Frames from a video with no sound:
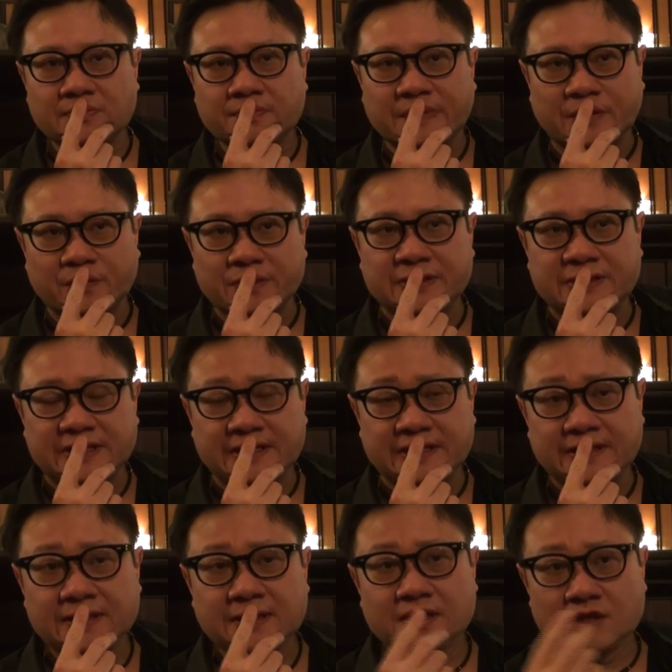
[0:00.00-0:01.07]
But with
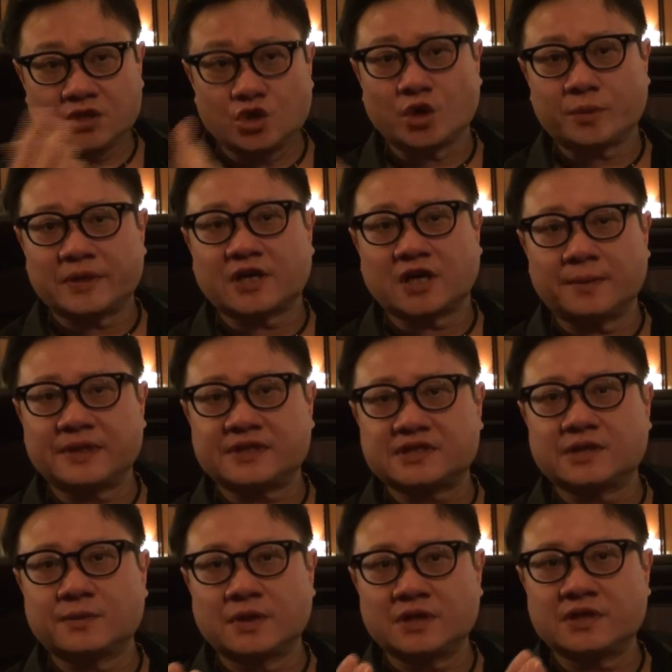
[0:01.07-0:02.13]
the European comics,
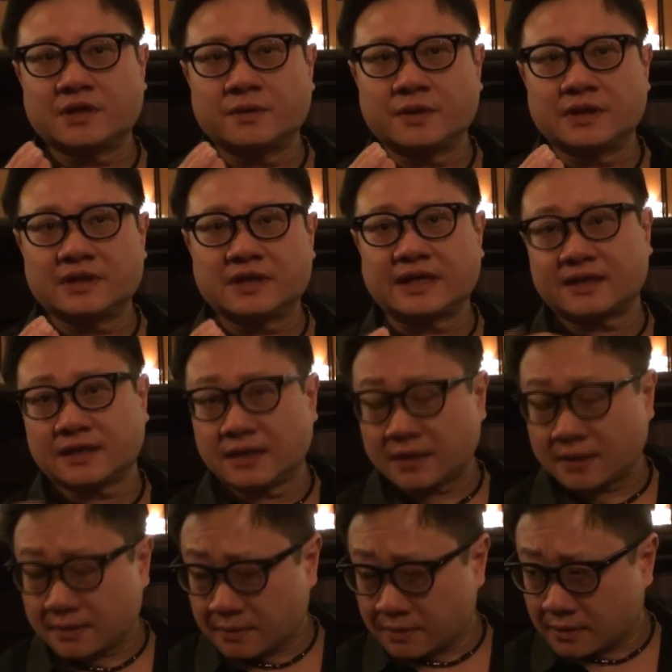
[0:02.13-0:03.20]
there were like
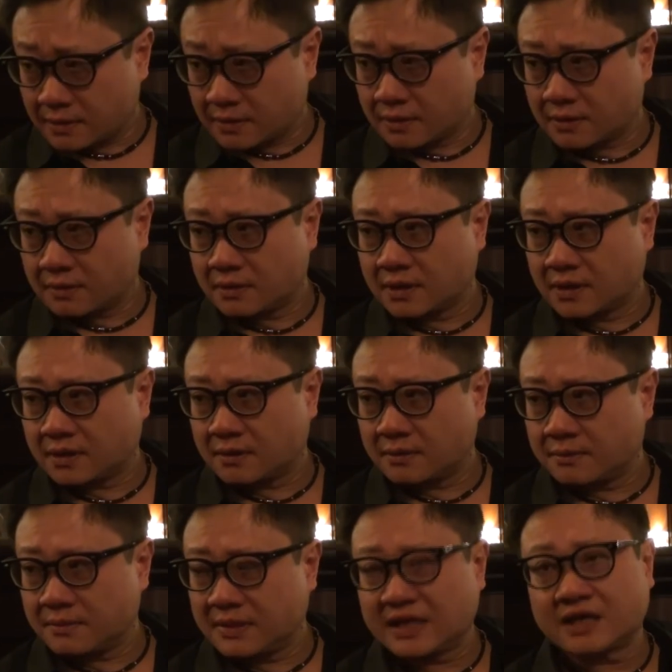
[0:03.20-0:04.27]

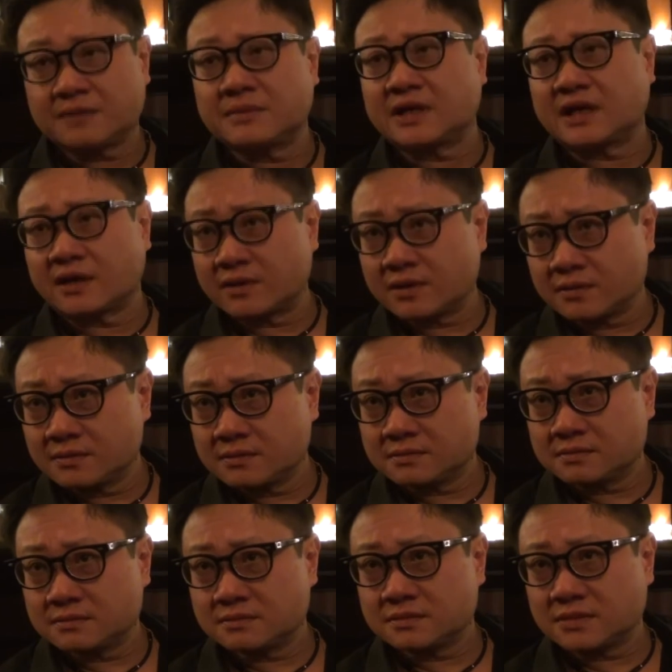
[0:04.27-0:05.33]
Milan Manaro,
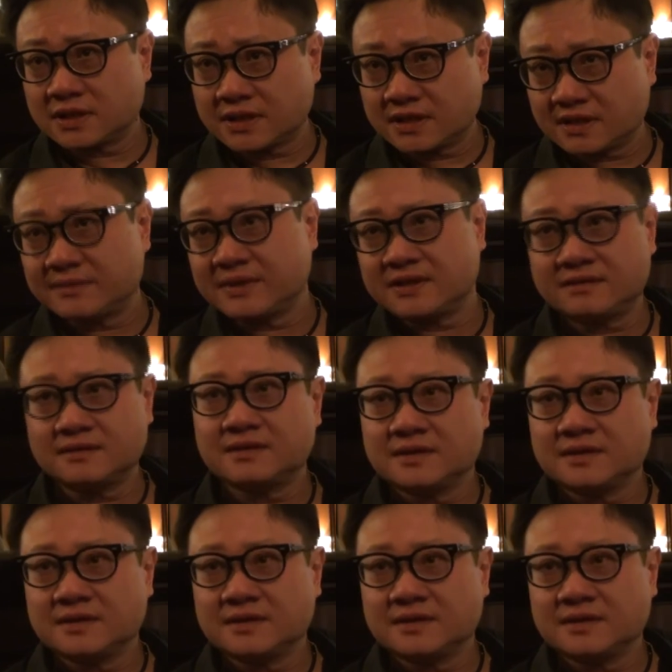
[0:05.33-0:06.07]
right? I mean,